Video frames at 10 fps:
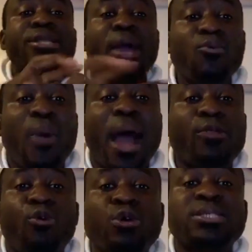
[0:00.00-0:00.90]
the
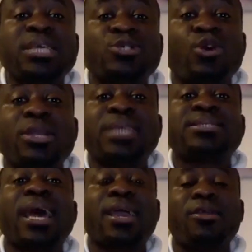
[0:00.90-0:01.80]
one who sits on the
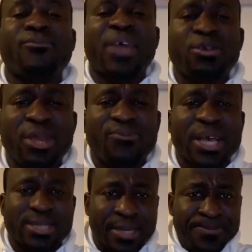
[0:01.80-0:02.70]
circle of the
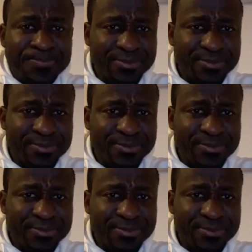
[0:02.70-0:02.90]
universe,